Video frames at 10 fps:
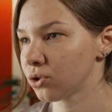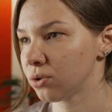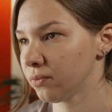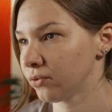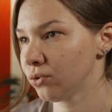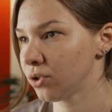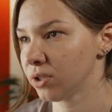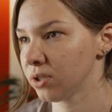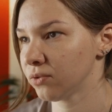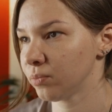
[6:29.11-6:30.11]
They are
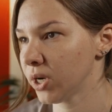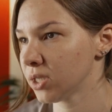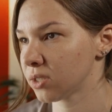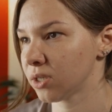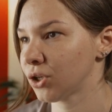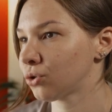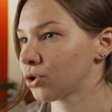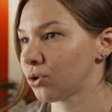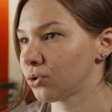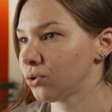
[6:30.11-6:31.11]
collapsing since there's no
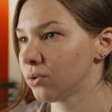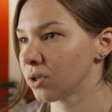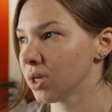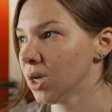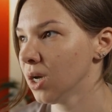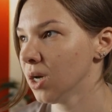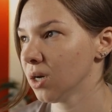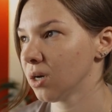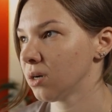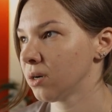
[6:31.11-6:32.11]
internal basis,
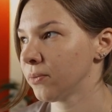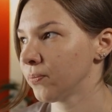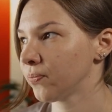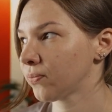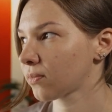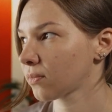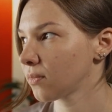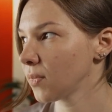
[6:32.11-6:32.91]
no structure.